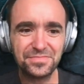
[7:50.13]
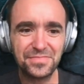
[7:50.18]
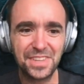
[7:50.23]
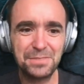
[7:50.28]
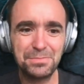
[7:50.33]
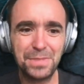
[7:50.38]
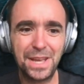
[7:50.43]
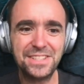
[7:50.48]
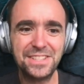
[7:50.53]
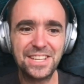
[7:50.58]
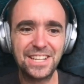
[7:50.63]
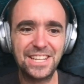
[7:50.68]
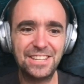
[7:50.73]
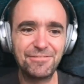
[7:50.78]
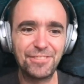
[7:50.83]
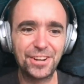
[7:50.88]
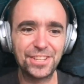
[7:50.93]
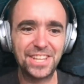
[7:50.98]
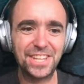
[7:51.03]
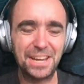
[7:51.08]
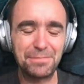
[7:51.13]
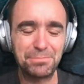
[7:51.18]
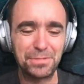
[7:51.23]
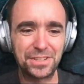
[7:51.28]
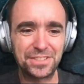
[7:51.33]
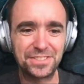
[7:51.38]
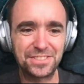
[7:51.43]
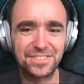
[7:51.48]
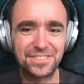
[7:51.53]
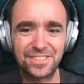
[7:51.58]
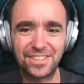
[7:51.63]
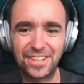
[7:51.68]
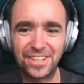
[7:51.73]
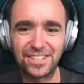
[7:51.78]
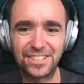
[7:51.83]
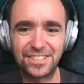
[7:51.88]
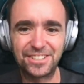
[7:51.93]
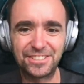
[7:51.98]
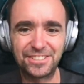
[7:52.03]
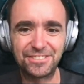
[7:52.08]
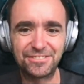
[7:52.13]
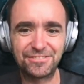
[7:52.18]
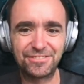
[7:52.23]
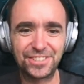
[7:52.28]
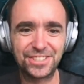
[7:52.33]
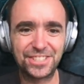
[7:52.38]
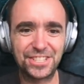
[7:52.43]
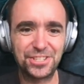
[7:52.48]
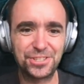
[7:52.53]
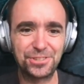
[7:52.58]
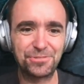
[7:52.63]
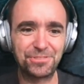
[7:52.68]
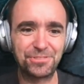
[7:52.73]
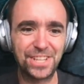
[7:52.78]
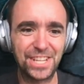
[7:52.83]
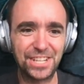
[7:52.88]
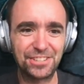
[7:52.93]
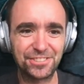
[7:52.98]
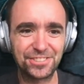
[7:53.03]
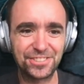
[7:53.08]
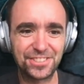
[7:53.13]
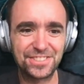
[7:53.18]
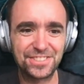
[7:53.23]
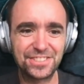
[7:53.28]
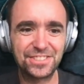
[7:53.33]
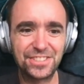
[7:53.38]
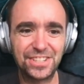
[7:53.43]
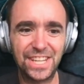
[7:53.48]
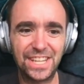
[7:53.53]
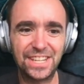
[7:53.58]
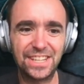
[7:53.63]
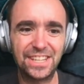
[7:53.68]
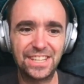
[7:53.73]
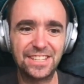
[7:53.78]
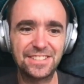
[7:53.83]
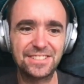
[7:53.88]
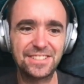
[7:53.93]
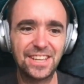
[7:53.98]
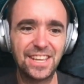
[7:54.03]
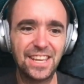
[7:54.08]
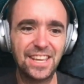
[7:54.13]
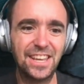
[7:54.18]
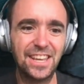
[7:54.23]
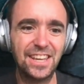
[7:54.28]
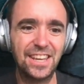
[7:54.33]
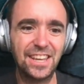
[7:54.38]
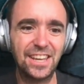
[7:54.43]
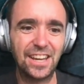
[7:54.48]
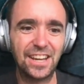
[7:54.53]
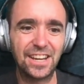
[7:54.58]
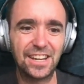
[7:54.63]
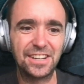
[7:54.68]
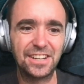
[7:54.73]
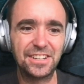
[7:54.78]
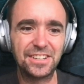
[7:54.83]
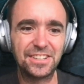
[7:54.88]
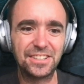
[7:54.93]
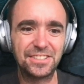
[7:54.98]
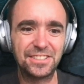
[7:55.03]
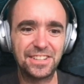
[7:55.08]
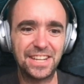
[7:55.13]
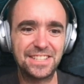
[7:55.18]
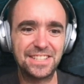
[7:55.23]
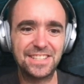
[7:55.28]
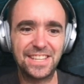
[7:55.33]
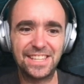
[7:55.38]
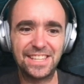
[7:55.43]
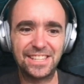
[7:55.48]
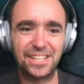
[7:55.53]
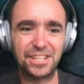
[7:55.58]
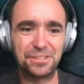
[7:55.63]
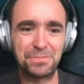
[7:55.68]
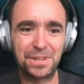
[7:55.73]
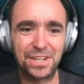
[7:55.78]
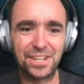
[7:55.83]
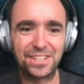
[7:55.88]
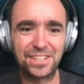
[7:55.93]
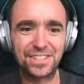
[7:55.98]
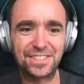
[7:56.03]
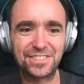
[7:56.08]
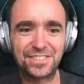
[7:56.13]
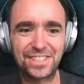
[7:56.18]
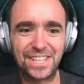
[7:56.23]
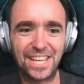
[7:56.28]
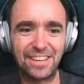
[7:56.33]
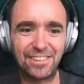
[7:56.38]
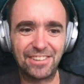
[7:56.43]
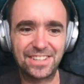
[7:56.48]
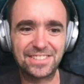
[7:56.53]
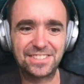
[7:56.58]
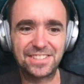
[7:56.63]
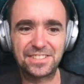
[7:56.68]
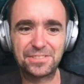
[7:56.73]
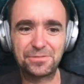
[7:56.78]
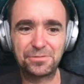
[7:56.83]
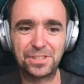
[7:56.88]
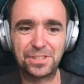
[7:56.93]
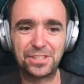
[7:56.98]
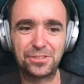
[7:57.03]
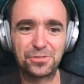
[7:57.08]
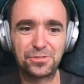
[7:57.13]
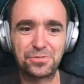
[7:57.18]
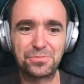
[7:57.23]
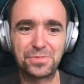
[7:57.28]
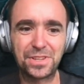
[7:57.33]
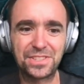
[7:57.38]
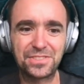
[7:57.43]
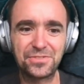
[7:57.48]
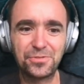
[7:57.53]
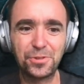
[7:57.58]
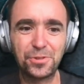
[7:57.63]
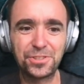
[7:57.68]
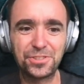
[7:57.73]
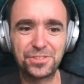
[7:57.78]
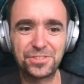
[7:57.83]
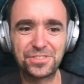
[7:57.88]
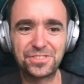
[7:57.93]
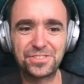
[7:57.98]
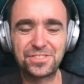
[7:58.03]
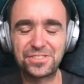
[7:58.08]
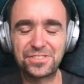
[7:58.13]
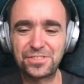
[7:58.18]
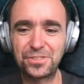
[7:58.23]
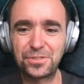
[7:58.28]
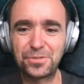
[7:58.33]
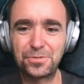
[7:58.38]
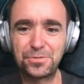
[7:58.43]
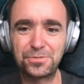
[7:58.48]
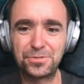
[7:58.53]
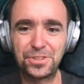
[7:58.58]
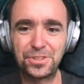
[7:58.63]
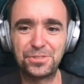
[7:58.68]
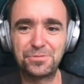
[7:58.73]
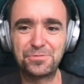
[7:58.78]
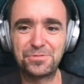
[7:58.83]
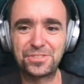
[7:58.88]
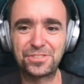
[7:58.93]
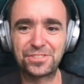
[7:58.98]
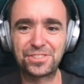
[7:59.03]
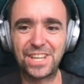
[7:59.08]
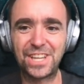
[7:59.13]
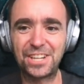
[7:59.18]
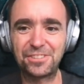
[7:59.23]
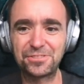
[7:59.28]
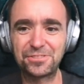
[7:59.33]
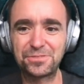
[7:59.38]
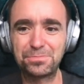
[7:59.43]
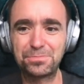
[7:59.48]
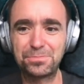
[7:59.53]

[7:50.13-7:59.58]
basically what happens, what is shown here on the screen is, let's say terminal doesn't have access to the documents folder, so the user cannot